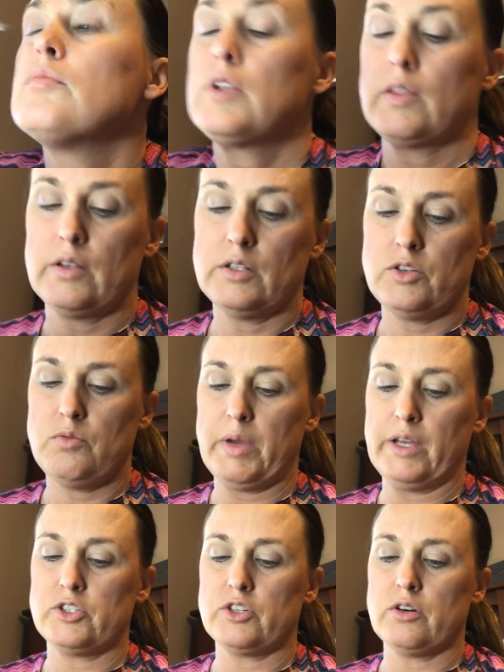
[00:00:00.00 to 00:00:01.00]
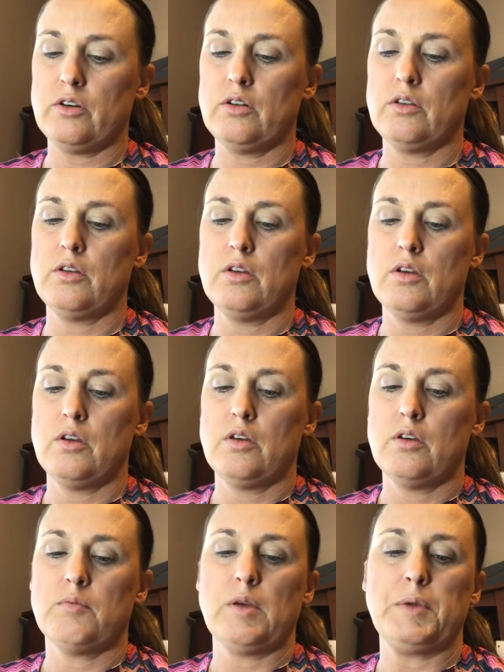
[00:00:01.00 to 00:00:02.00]
Nothing too major.
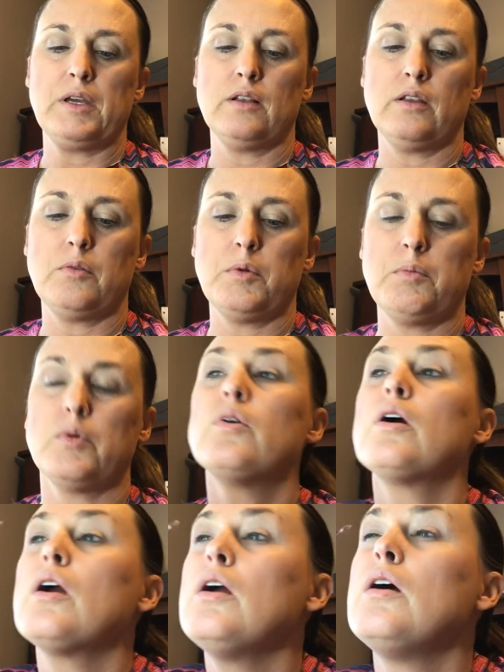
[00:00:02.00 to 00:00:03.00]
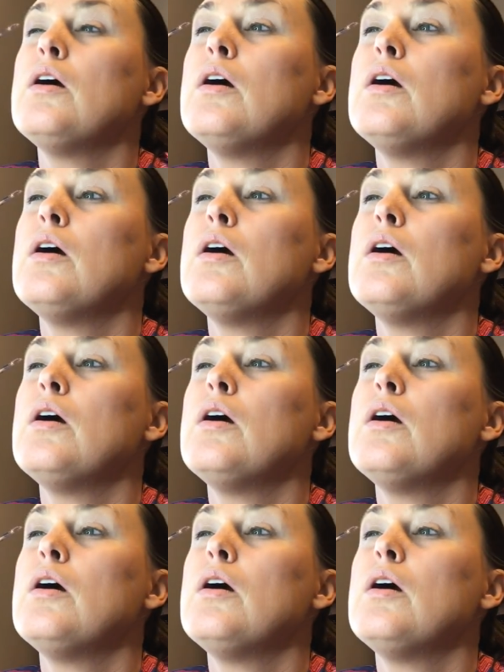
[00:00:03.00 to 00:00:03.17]
Maybe get a little bit more.